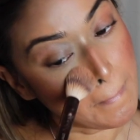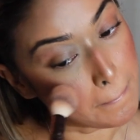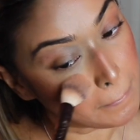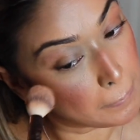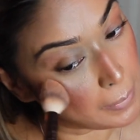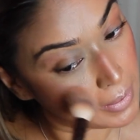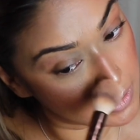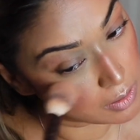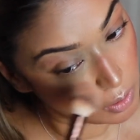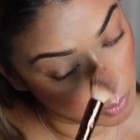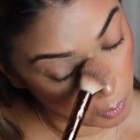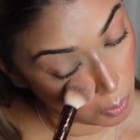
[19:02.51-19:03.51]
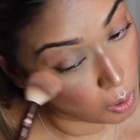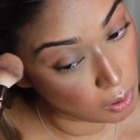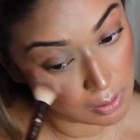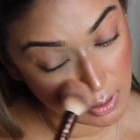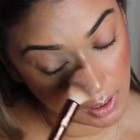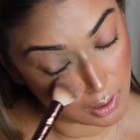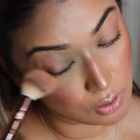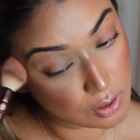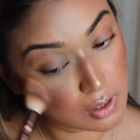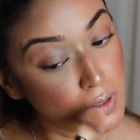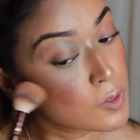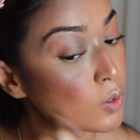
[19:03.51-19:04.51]
blend all the
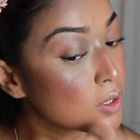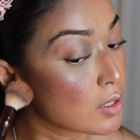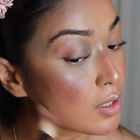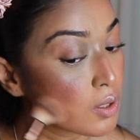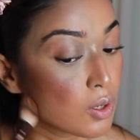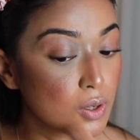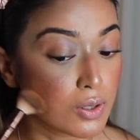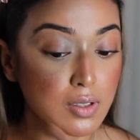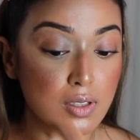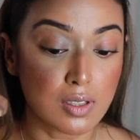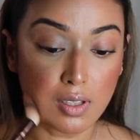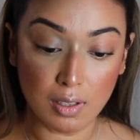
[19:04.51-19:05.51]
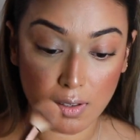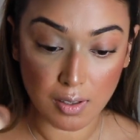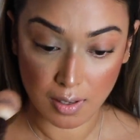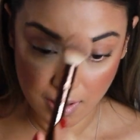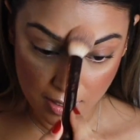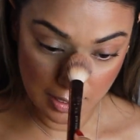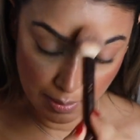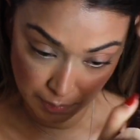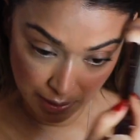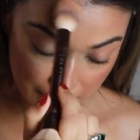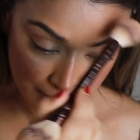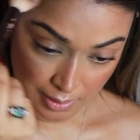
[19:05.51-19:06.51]
edges so that it looks
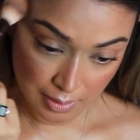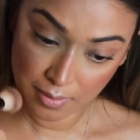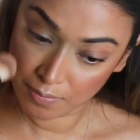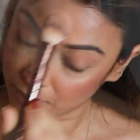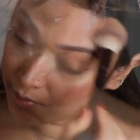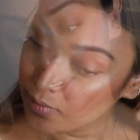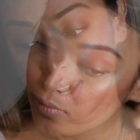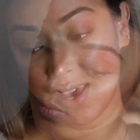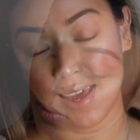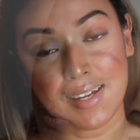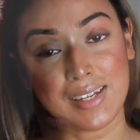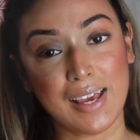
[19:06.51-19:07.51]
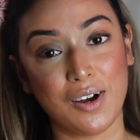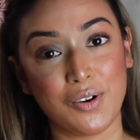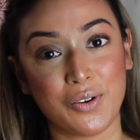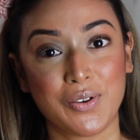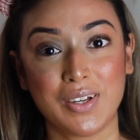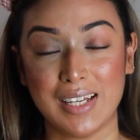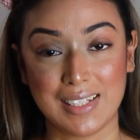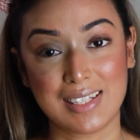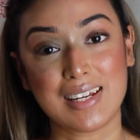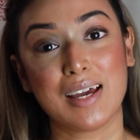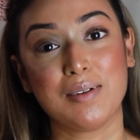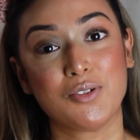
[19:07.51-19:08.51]
seamless. And now it's
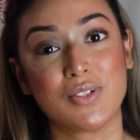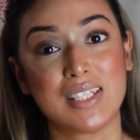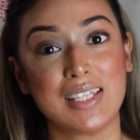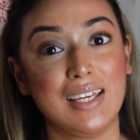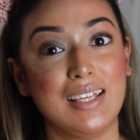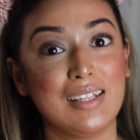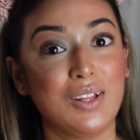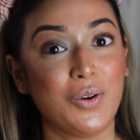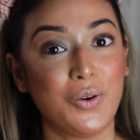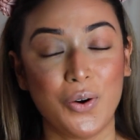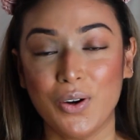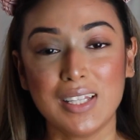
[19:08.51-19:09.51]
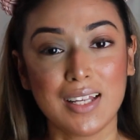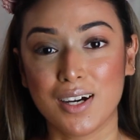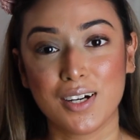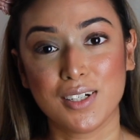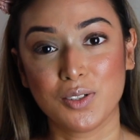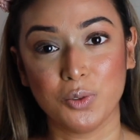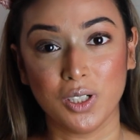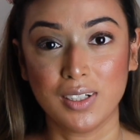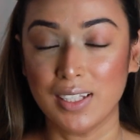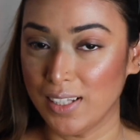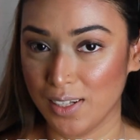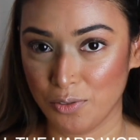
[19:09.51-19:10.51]
time to seal all the hard
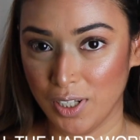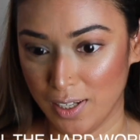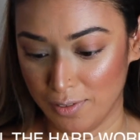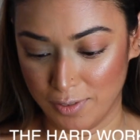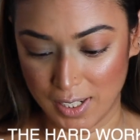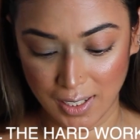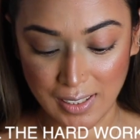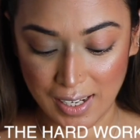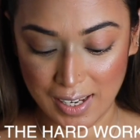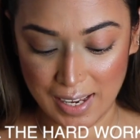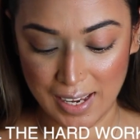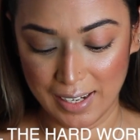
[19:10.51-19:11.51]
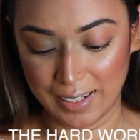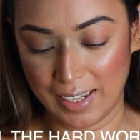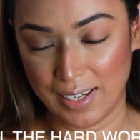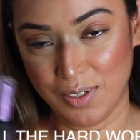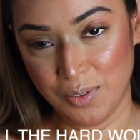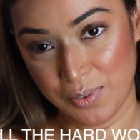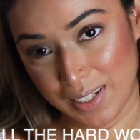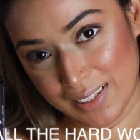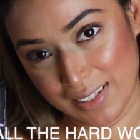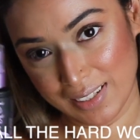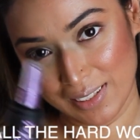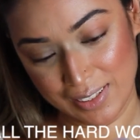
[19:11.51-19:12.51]
work that we have done, again
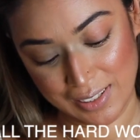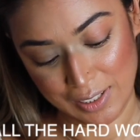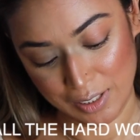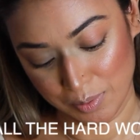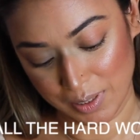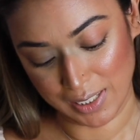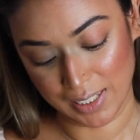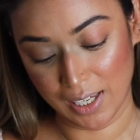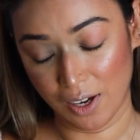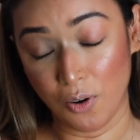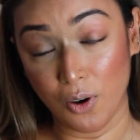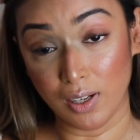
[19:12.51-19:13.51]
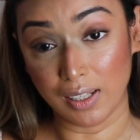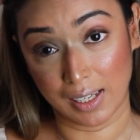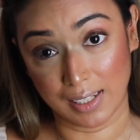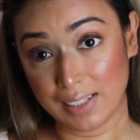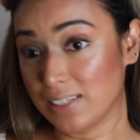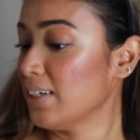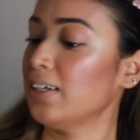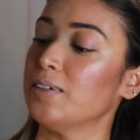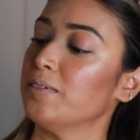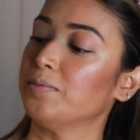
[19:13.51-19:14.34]
with the Urban Decay All Nighter.